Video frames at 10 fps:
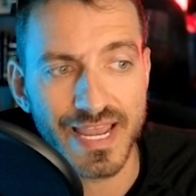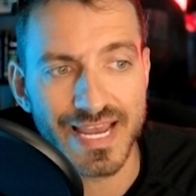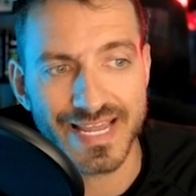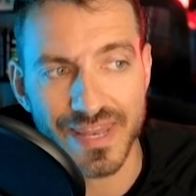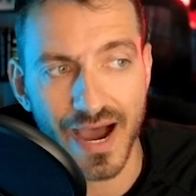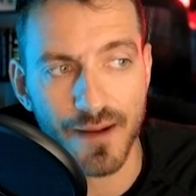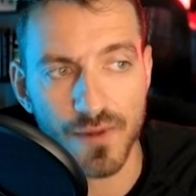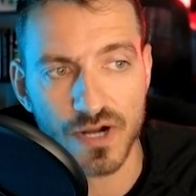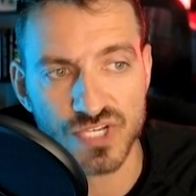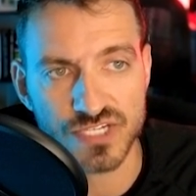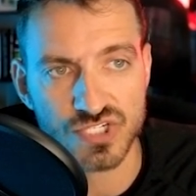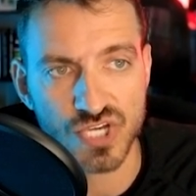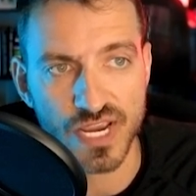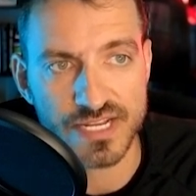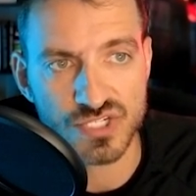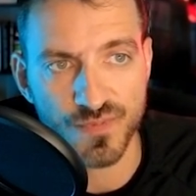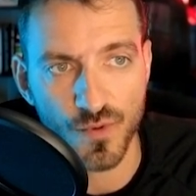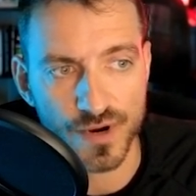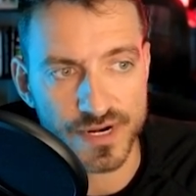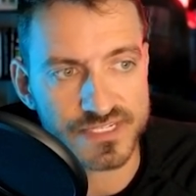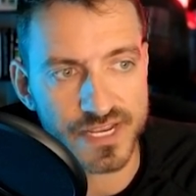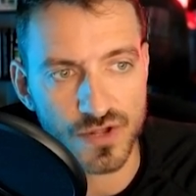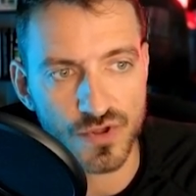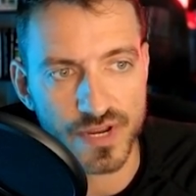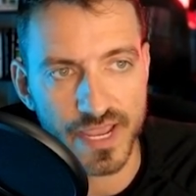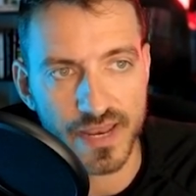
not much has changed, but we're going to take a look at